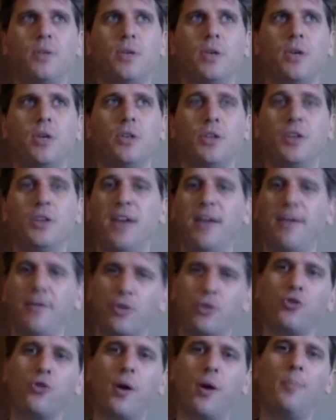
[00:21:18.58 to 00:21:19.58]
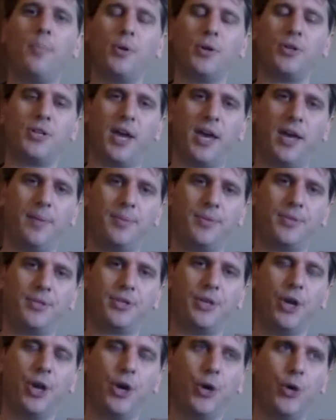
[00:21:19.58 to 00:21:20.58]
the never Trumper
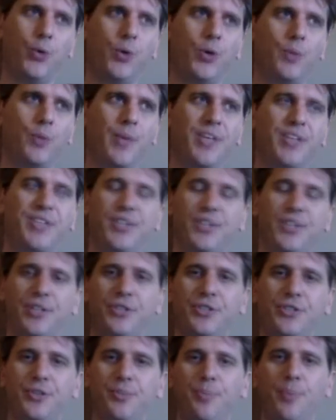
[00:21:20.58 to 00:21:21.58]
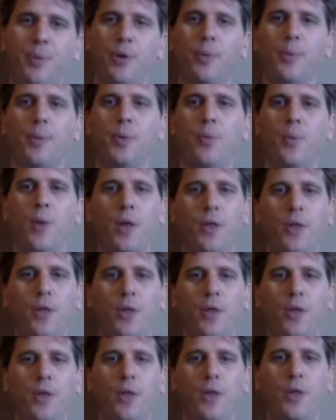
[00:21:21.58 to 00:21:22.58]
types, who were basically suburban
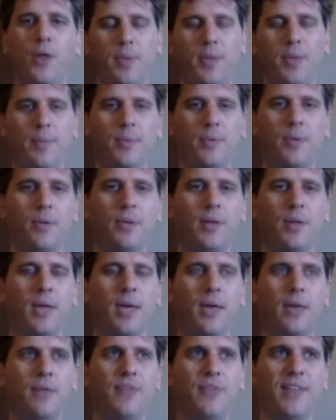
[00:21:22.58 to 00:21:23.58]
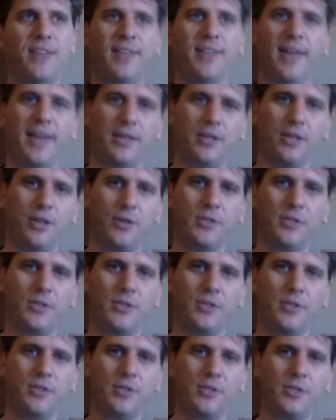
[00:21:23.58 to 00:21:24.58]
wealthy white people that like low
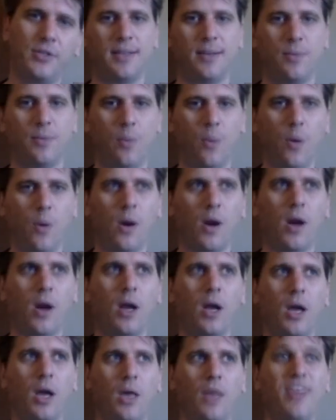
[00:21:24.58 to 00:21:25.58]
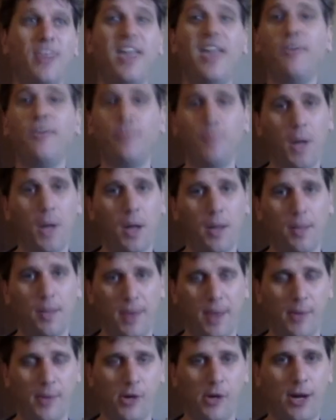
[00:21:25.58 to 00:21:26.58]
taxes and war. They've become
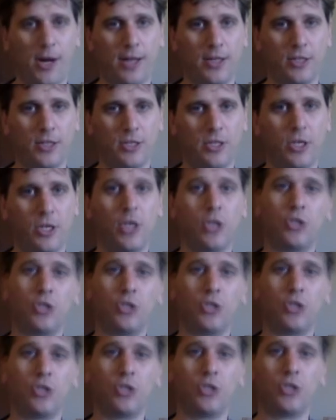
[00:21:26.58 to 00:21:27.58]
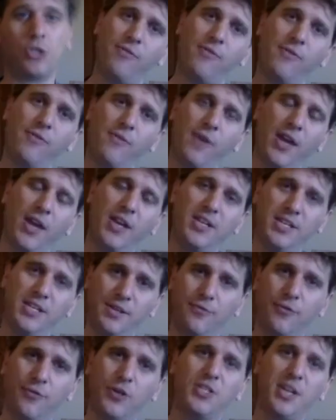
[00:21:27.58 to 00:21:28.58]
Democrats. So you have a, a
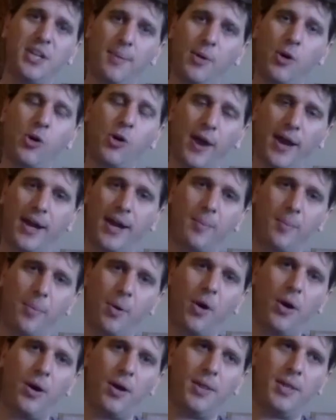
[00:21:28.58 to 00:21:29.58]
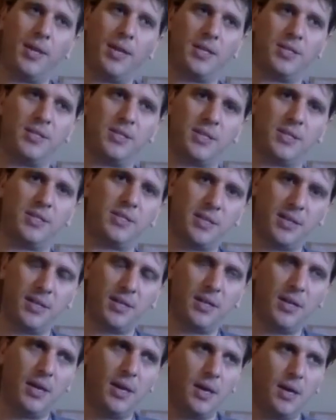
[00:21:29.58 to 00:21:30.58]
different Democratic Party than
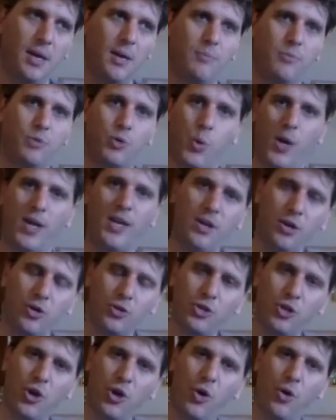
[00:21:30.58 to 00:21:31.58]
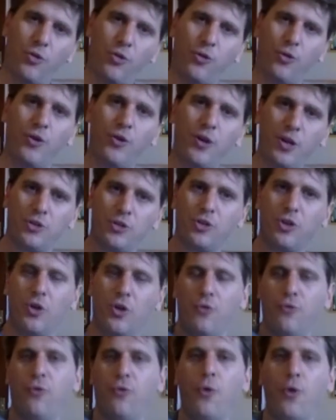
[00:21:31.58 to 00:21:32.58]
existed twenty years ago, thirty years
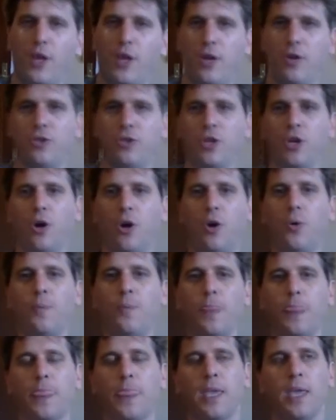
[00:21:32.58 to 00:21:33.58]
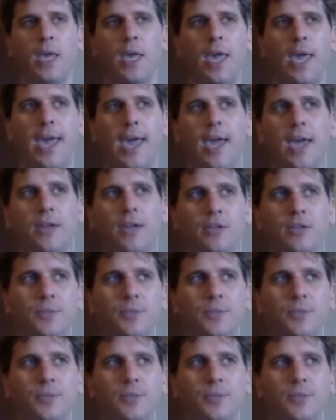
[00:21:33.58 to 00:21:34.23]
ago, mm. forty years ago. And